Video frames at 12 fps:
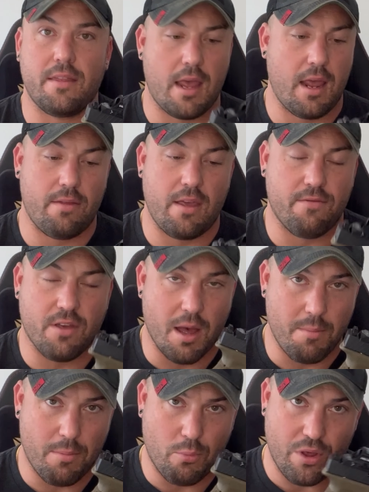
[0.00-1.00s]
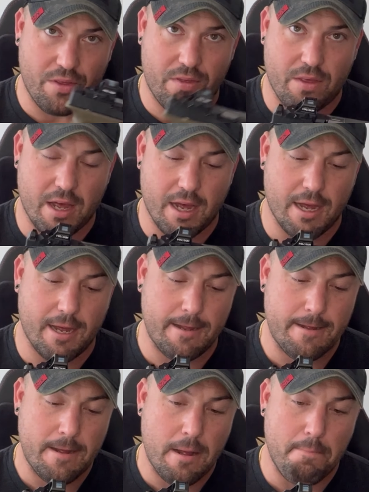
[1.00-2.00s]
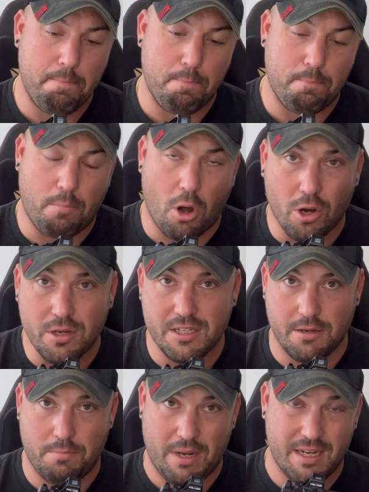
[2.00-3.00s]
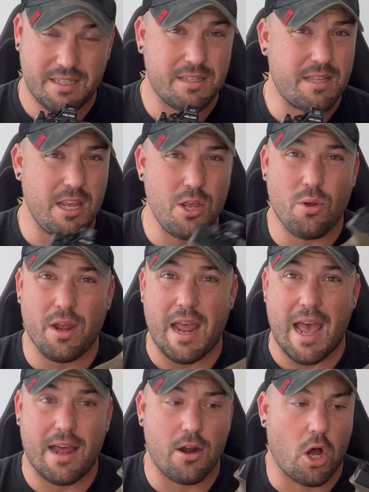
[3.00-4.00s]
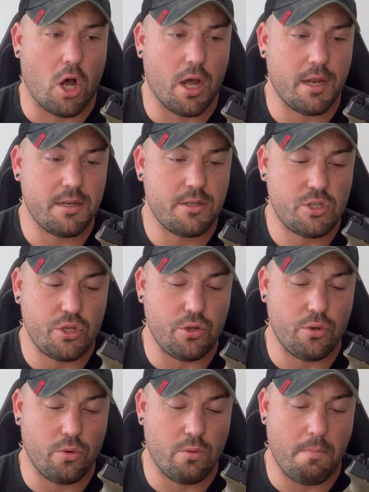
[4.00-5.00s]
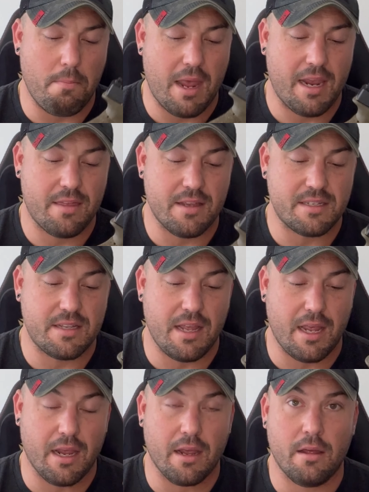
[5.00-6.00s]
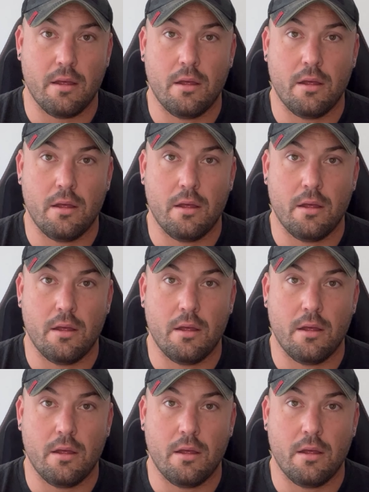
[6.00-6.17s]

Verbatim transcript: They, they've come up with uh, parts and pieces that you can add on to make this thing